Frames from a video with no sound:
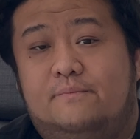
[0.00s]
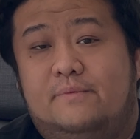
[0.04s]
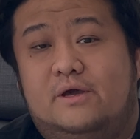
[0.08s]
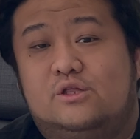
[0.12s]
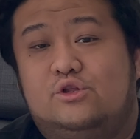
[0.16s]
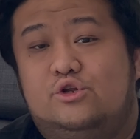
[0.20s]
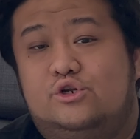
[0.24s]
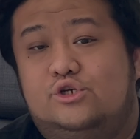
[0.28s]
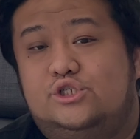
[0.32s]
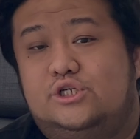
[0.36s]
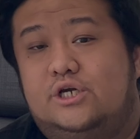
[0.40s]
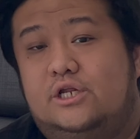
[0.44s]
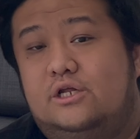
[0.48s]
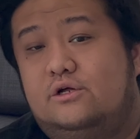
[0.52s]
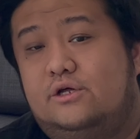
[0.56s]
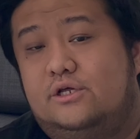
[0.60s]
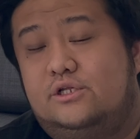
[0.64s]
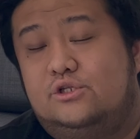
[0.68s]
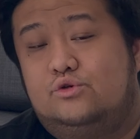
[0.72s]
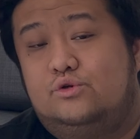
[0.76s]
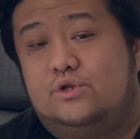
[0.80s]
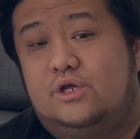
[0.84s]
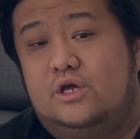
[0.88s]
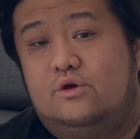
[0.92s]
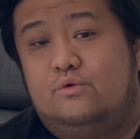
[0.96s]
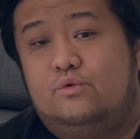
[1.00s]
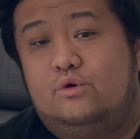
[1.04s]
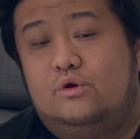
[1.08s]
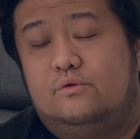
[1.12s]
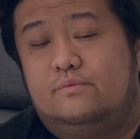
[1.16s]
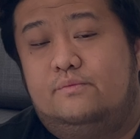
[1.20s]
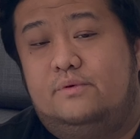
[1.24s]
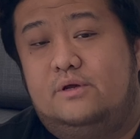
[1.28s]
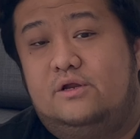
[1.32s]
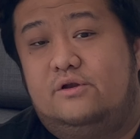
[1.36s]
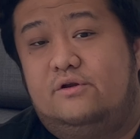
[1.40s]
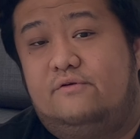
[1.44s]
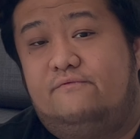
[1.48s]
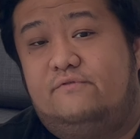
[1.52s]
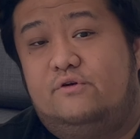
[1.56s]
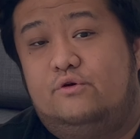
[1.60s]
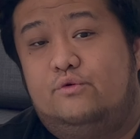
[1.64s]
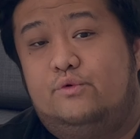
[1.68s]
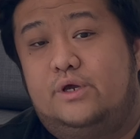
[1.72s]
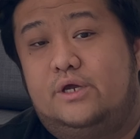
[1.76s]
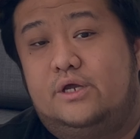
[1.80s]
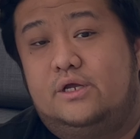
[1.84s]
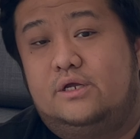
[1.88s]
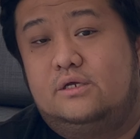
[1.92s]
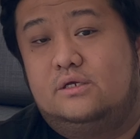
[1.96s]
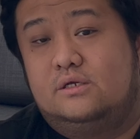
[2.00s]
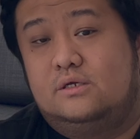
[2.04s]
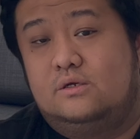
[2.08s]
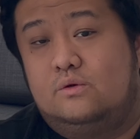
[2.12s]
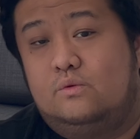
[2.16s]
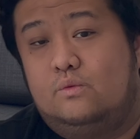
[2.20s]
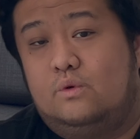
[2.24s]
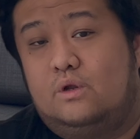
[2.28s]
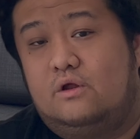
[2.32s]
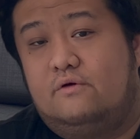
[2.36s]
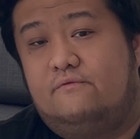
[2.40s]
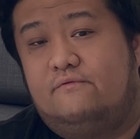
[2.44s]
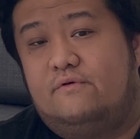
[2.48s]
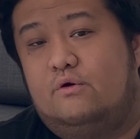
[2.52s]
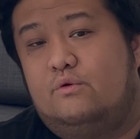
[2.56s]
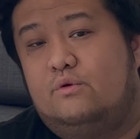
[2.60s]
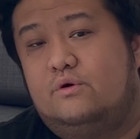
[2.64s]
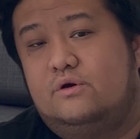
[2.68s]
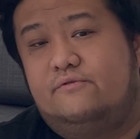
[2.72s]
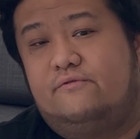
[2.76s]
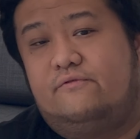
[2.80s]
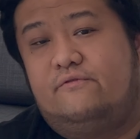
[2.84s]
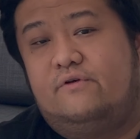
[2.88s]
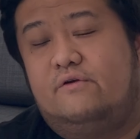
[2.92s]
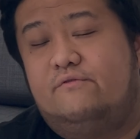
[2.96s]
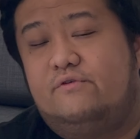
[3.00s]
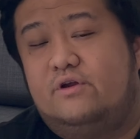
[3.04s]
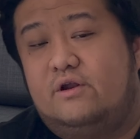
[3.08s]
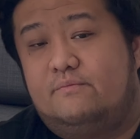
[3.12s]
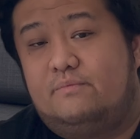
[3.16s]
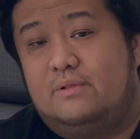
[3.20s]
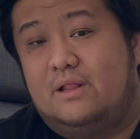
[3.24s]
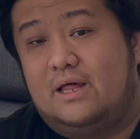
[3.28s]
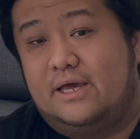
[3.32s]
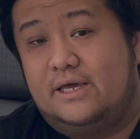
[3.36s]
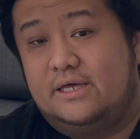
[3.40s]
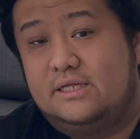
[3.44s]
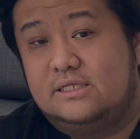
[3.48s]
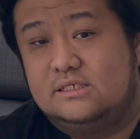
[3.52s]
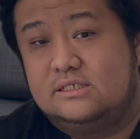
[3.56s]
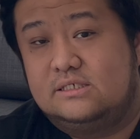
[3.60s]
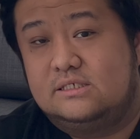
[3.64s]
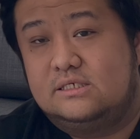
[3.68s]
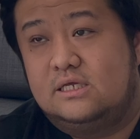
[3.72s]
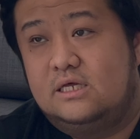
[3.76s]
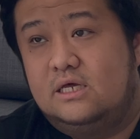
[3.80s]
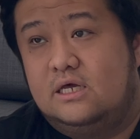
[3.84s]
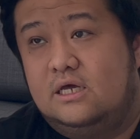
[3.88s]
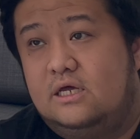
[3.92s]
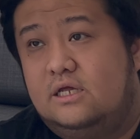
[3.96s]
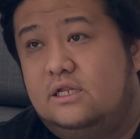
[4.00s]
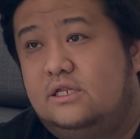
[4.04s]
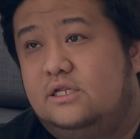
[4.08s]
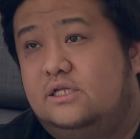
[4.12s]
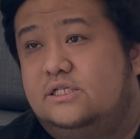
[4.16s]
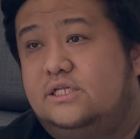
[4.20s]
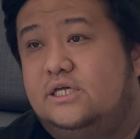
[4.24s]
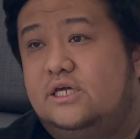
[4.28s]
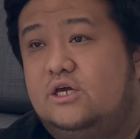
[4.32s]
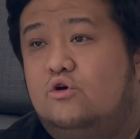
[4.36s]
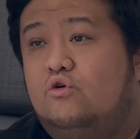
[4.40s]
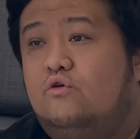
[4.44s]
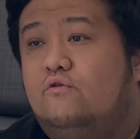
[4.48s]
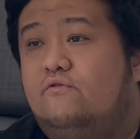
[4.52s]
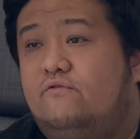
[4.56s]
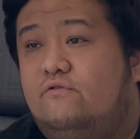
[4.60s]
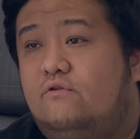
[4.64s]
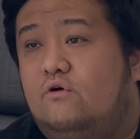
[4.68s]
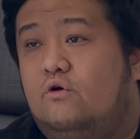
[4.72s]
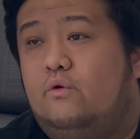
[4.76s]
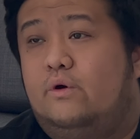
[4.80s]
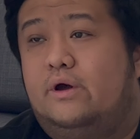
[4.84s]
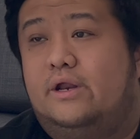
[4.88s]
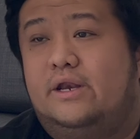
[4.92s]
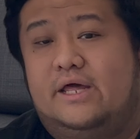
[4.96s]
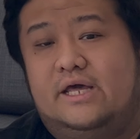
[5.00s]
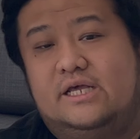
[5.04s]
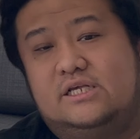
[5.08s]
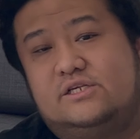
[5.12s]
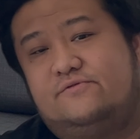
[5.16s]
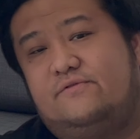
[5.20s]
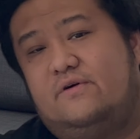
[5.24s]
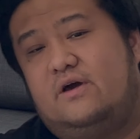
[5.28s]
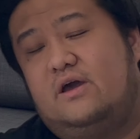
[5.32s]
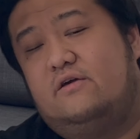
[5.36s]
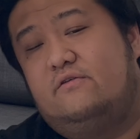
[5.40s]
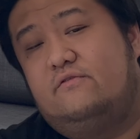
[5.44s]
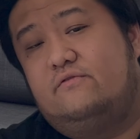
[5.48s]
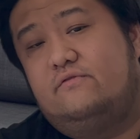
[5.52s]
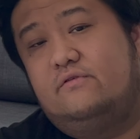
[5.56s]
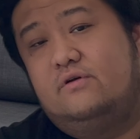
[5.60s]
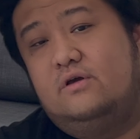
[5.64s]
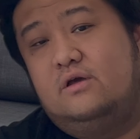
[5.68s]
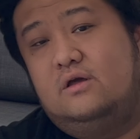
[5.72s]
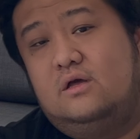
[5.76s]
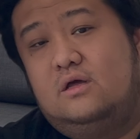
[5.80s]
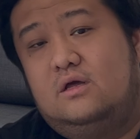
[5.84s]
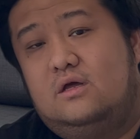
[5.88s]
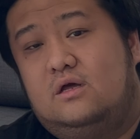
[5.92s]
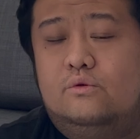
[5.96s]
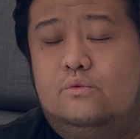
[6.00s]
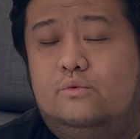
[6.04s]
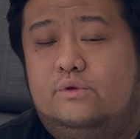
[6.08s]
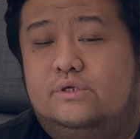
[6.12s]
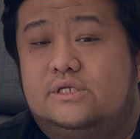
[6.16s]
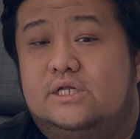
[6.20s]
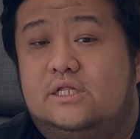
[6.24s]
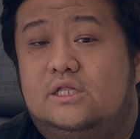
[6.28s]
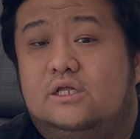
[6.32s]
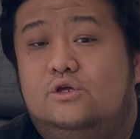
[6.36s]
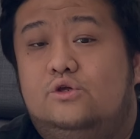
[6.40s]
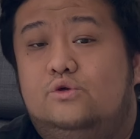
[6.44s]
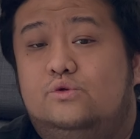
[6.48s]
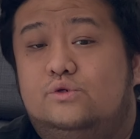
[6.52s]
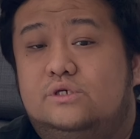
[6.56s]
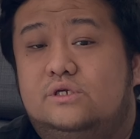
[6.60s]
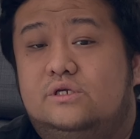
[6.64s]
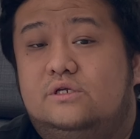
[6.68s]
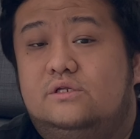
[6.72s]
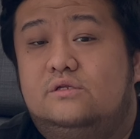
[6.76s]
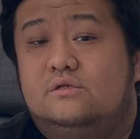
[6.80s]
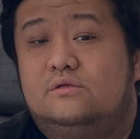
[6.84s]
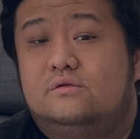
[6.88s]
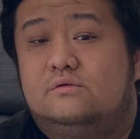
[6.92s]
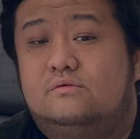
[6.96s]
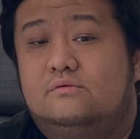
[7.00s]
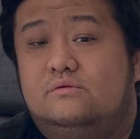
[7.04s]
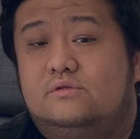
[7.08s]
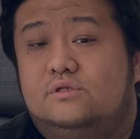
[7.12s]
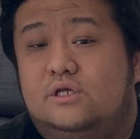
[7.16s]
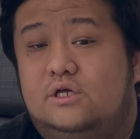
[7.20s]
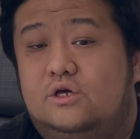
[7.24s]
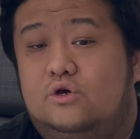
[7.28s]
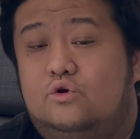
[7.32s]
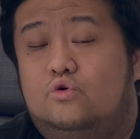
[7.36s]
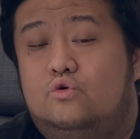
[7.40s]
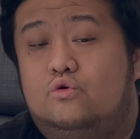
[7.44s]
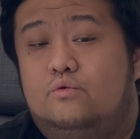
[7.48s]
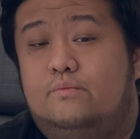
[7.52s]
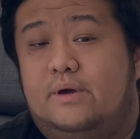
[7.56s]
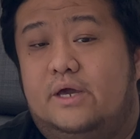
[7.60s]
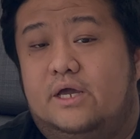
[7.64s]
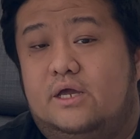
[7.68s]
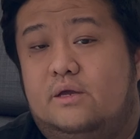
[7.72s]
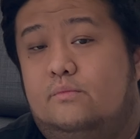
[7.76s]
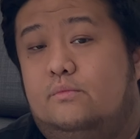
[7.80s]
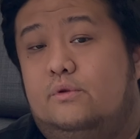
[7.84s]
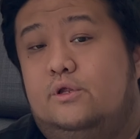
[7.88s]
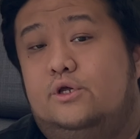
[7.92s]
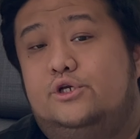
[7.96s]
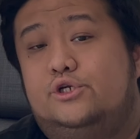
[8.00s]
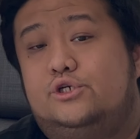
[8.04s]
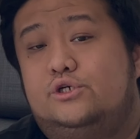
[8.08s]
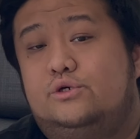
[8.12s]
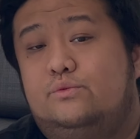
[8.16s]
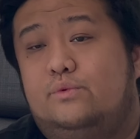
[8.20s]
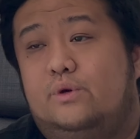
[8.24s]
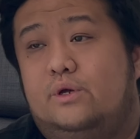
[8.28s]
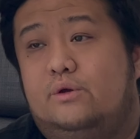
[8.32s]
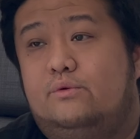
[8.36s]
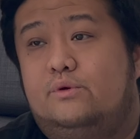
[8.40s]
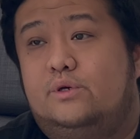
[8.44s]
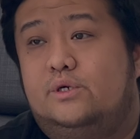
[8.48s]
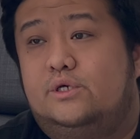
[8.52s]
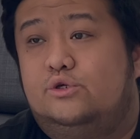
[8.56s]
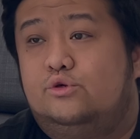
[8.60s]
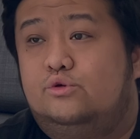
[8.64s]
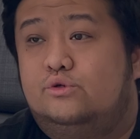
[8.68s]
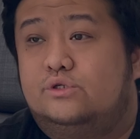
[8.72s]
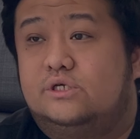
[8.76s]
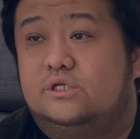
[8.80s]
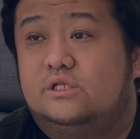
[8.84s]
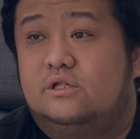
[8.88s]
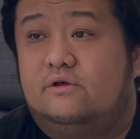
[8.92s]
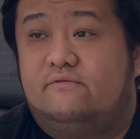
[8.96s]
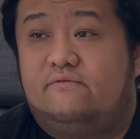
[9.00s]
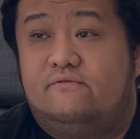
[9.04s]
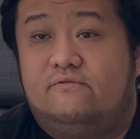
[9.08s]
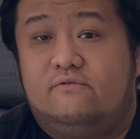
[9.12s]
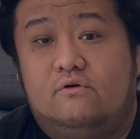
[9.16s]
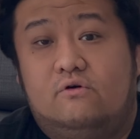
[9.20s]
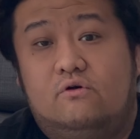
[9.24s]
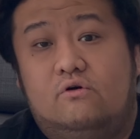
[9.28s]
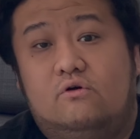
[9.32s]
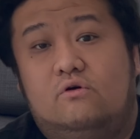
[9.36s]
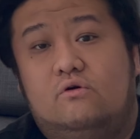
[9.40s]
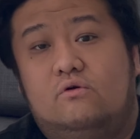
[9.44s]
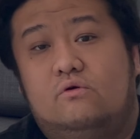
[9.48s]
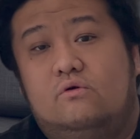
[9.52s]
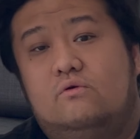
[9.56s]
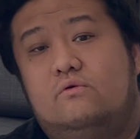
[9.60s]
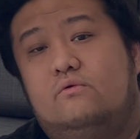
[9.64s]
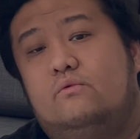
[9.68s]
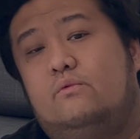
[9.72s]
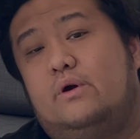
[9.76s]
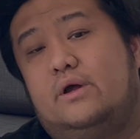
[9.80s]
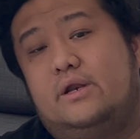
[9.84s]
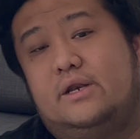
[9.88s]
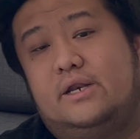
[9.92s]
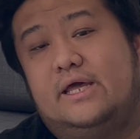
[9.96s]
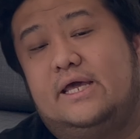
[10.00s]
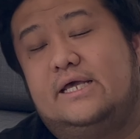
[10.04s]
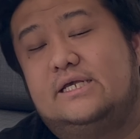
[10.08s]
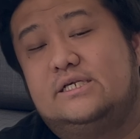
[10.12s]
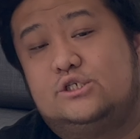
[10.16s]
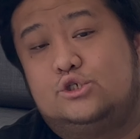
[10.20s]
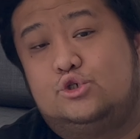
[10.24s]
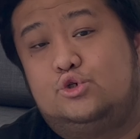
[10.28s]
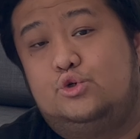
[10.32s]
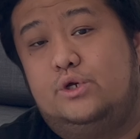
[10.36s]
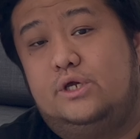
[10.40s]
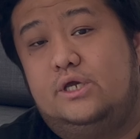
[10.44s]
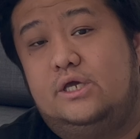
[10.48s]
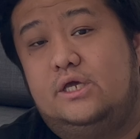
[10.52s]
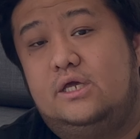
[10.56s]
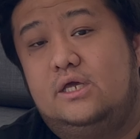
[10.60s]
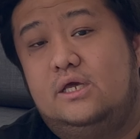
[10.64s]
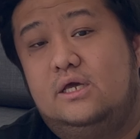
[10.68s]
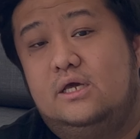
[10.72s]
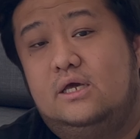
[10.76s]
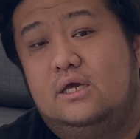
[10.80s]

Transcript: back to the channel, and today we'll be reviewing one of our favorite appliances, the Tineco Floor One S5. We started using Tineco back in Malaysia where we were using the Floor One S3,